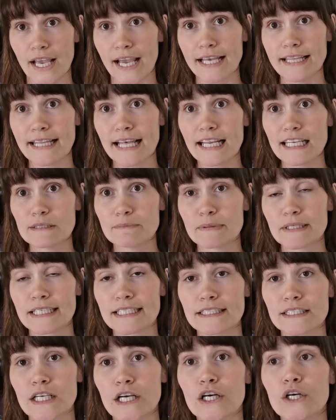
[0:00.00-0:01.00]
Okay, that is
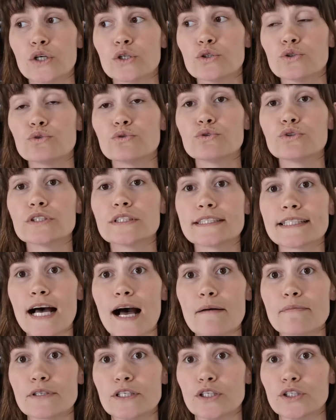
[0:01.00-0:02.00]
because you
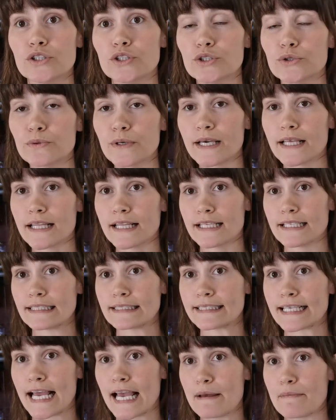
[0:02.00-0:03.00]
stopped doing the
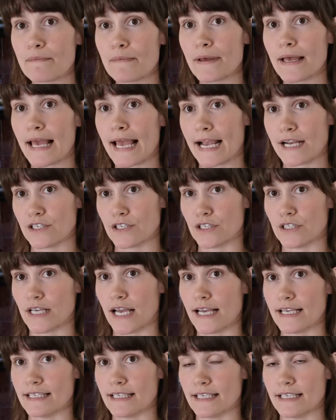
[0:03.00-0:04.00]
same
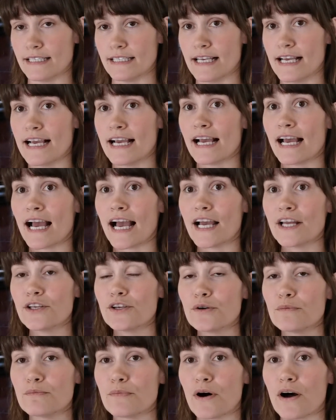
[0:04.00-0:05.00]
exercises and
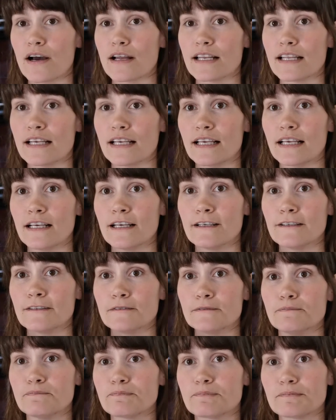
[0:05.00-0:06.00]
your body
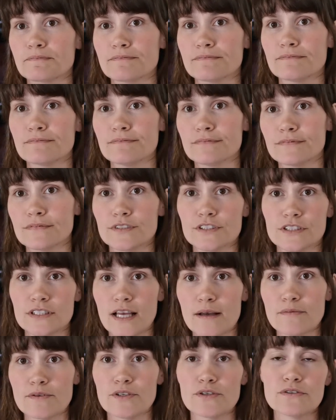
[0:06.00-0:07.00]

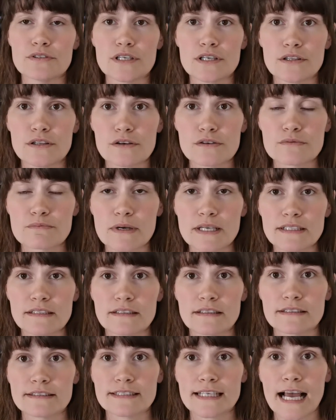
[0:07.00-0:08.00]
stopped using those
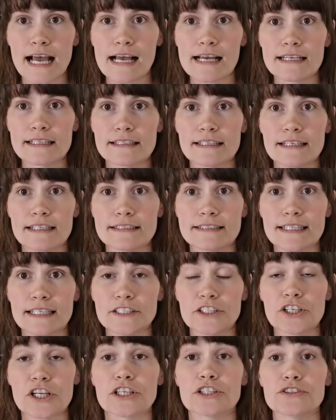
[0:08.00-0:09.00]
muscles at
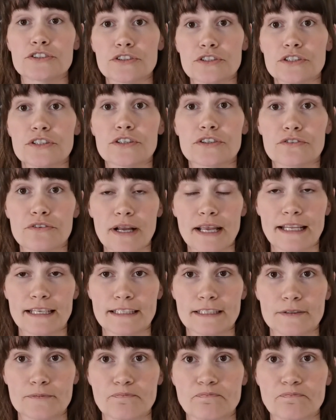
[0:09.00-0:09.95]
such an exerted rate.